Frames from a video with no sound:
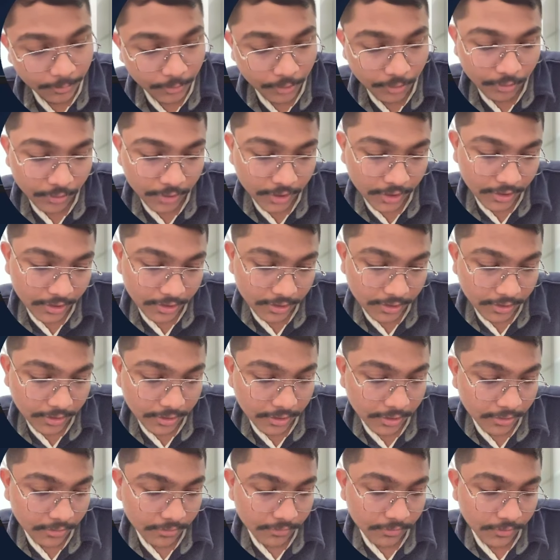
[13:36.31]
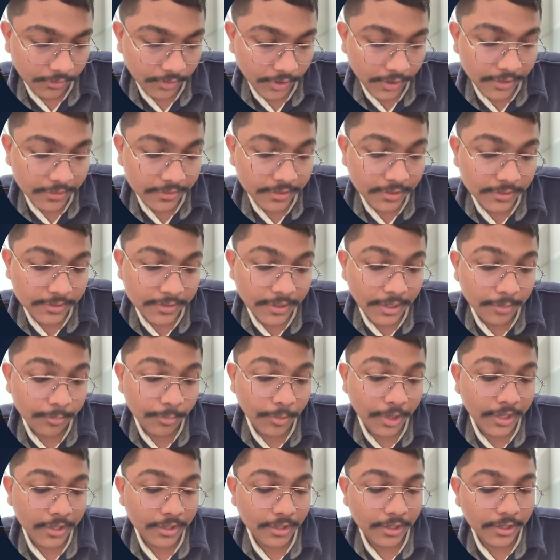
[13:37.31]
Okay, we will discuss that
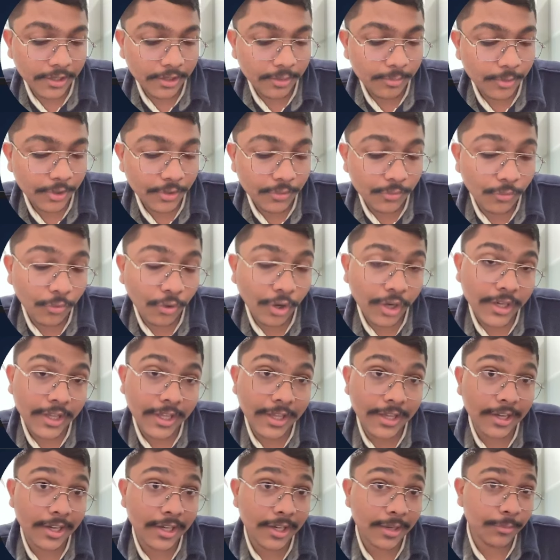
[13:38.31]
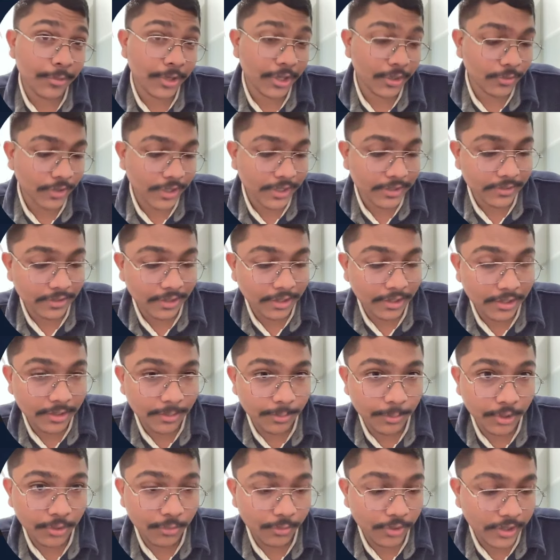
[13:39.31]
part later, but what LLM requires? LLM
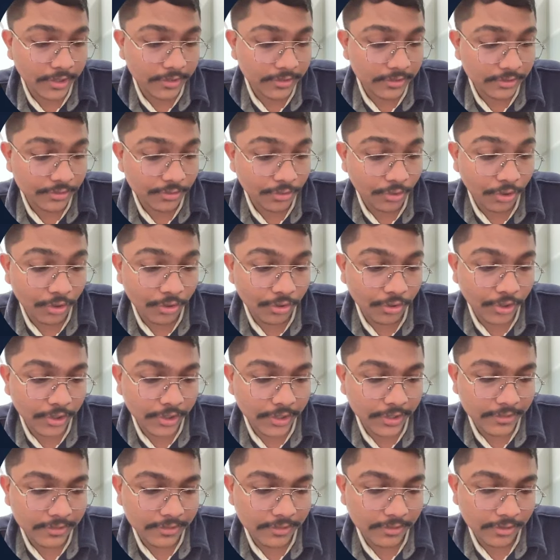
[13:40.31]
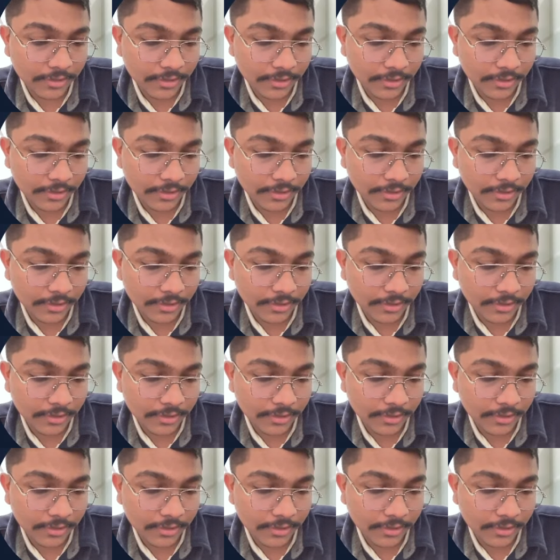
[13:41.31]
requires a strong context,